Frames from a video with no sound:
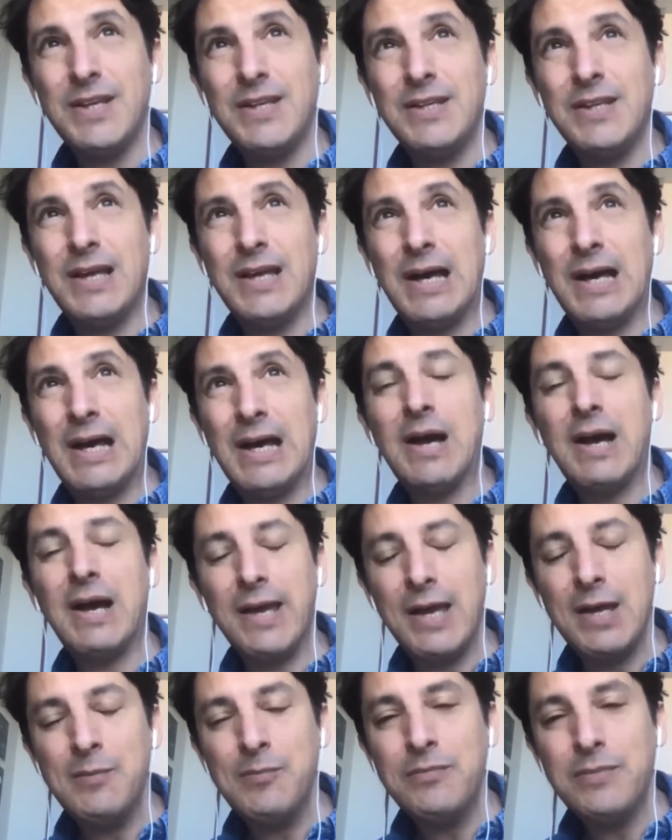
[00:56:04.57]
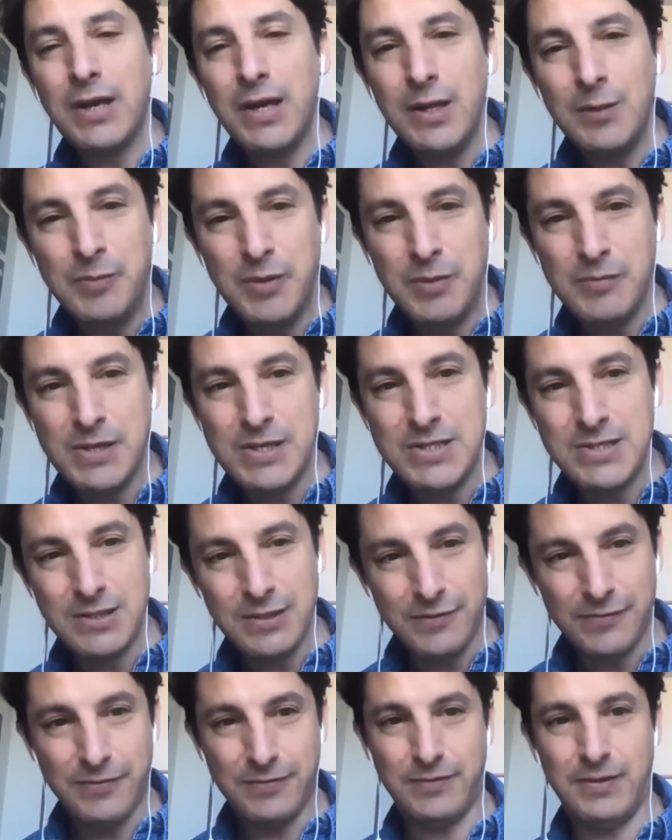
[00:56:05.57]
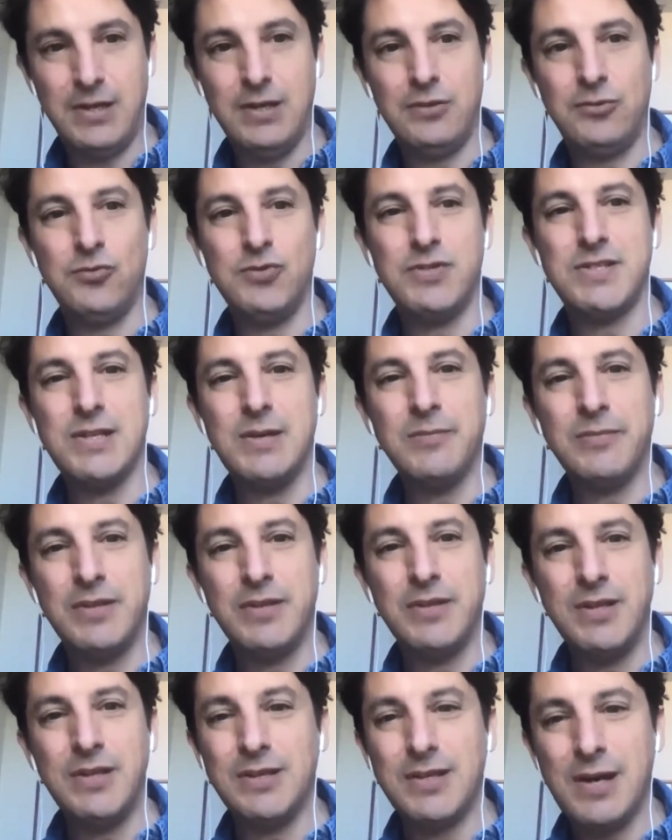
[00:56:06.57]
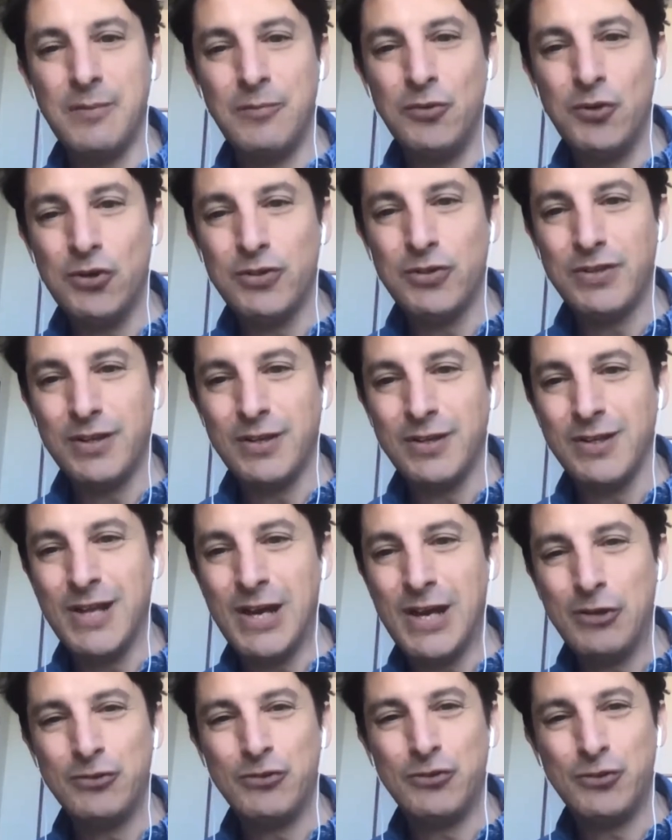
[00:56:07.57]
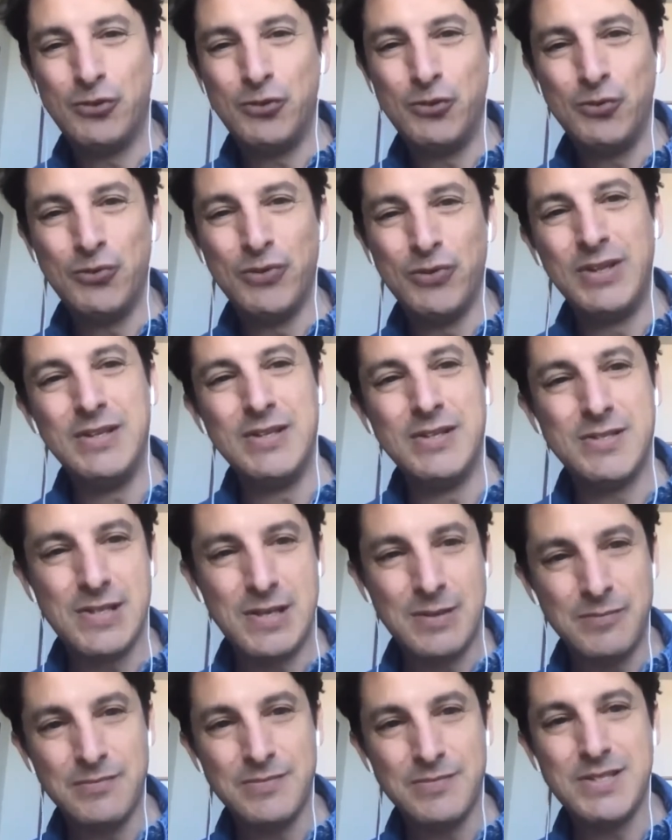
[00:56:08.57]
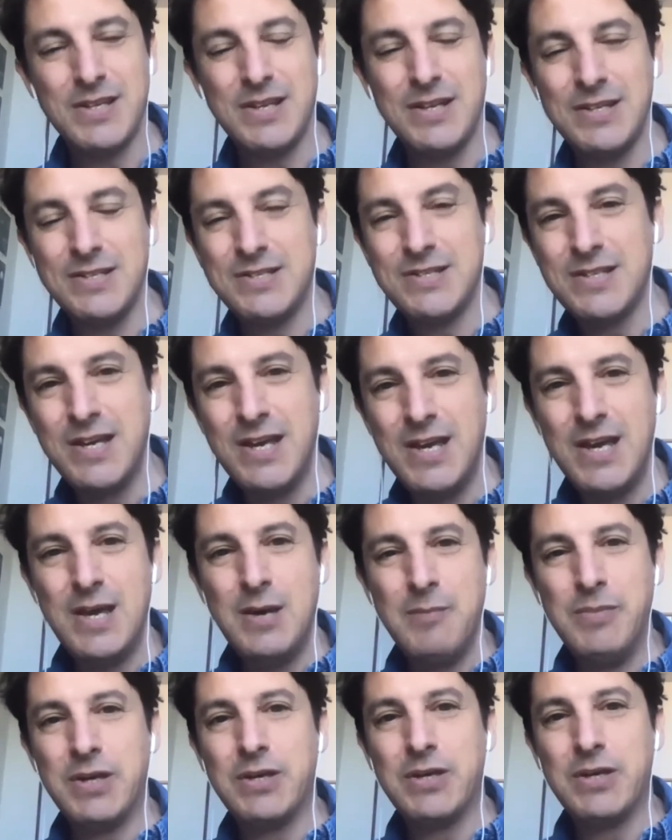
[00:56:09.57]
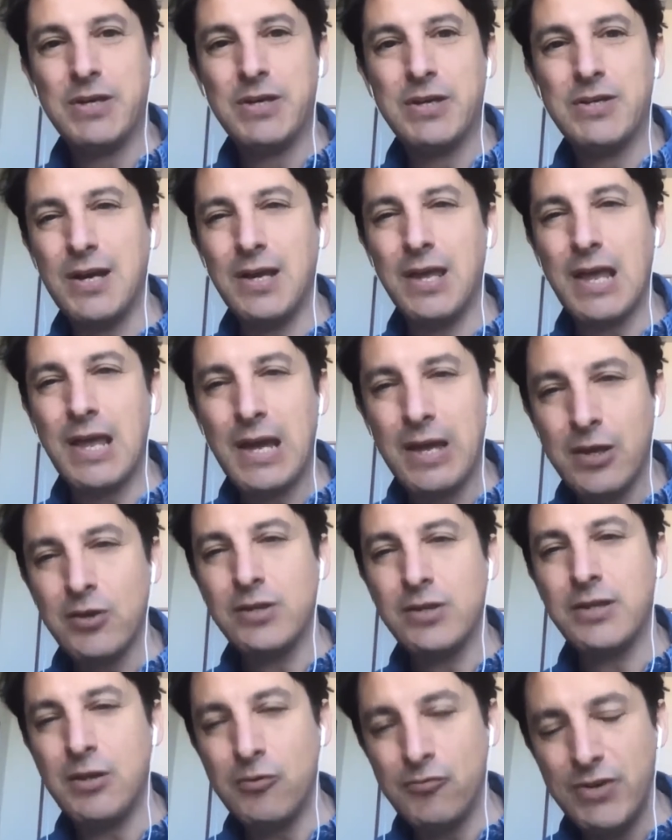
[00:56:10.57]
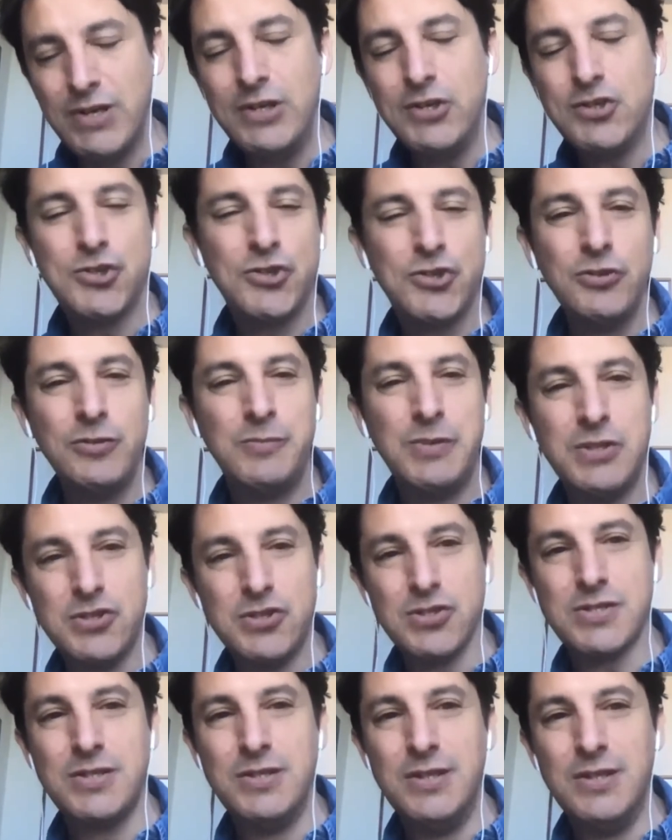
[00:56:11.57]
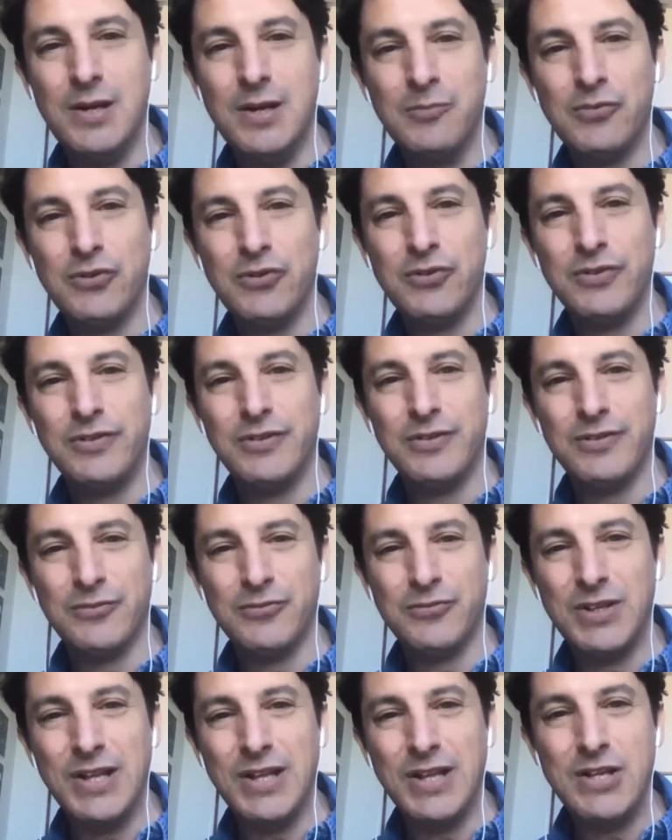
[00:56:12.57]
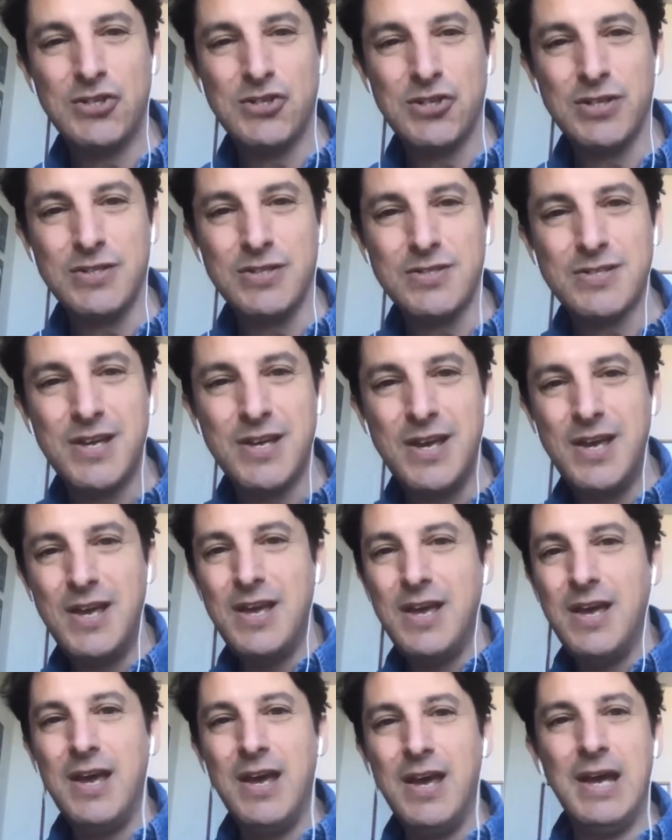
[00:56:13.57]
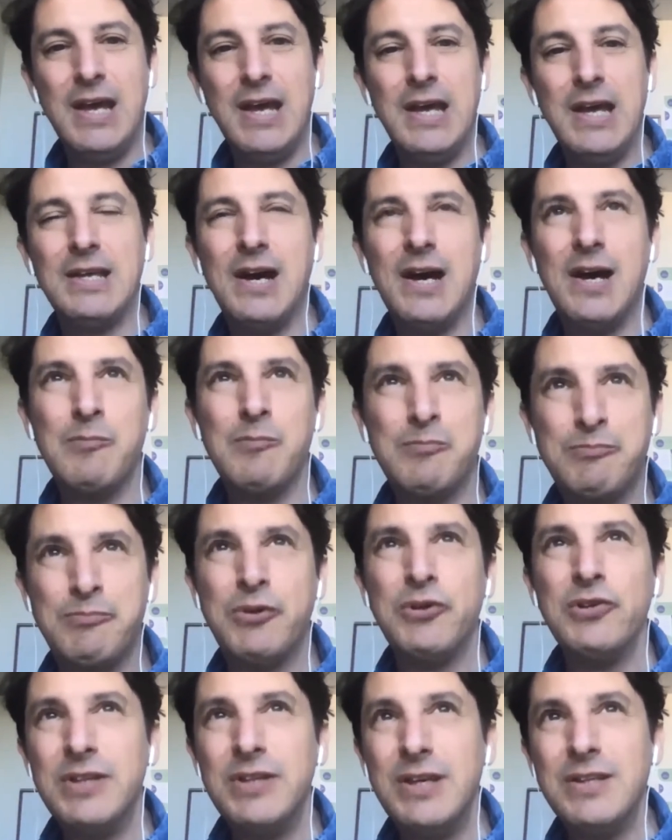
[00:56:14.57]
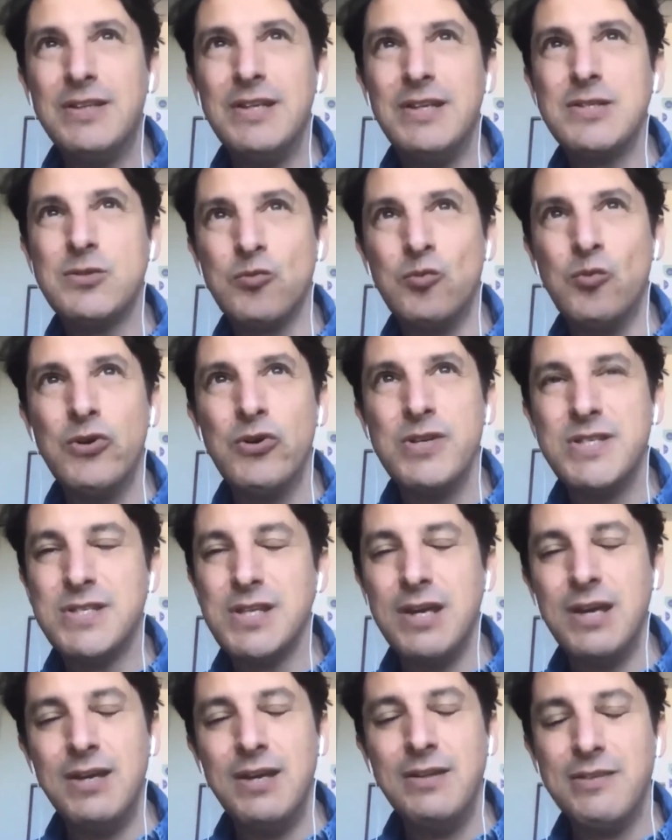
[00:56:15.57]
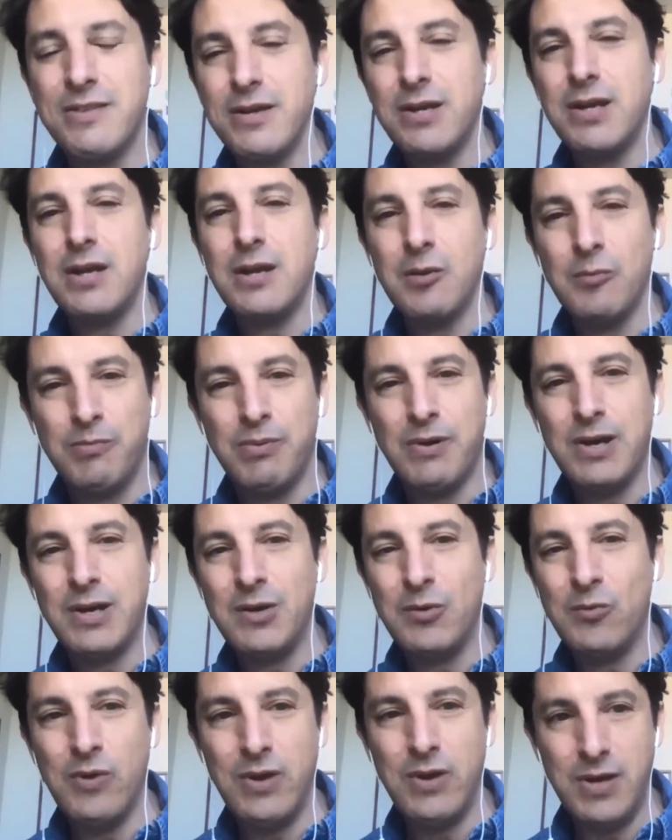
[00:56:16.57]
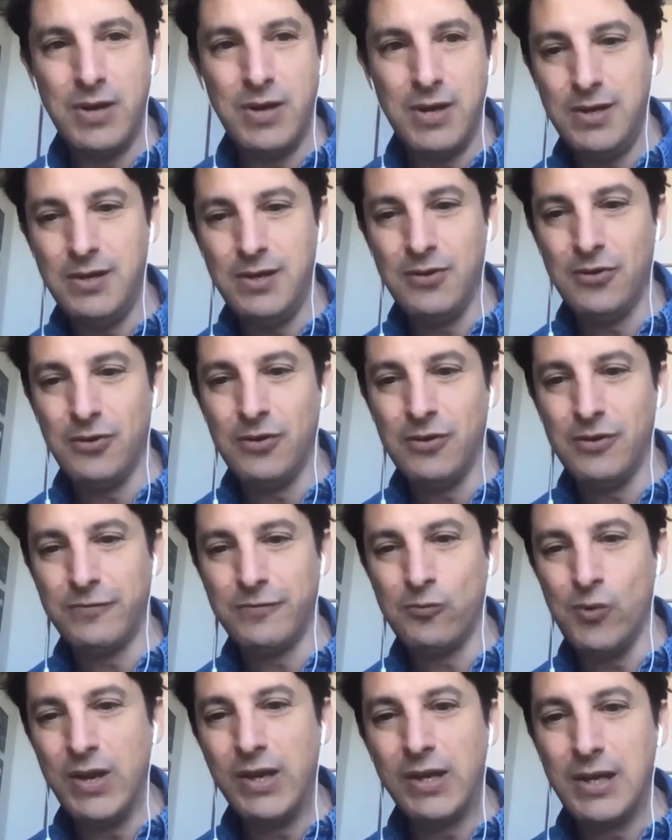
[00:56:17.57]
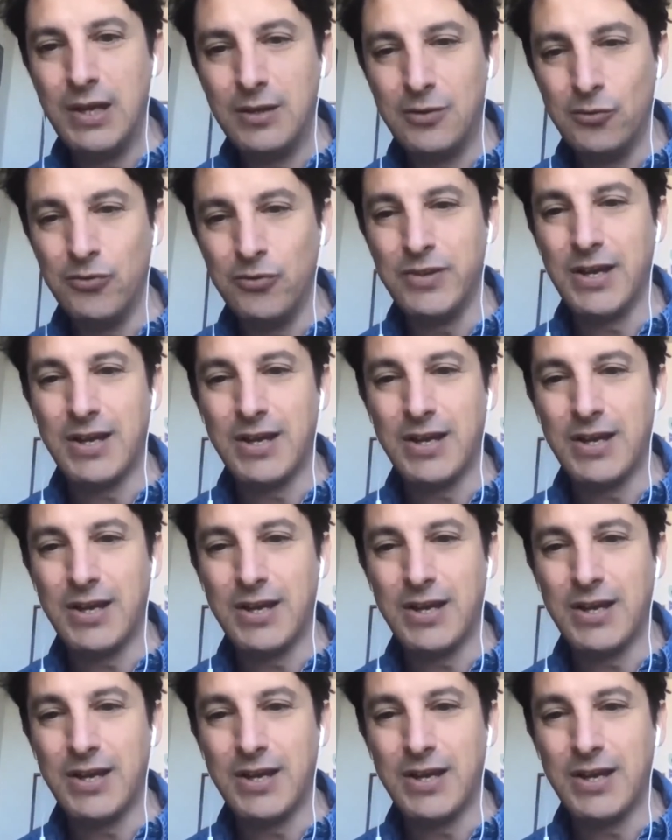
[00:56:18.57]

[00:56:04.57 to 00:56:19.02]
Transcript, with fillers: I, I, am helping myself here to something that I'm not allowed to in some sense because I, uh, they really should be just numbered relations. And I'm putting these words in there by way of winking to the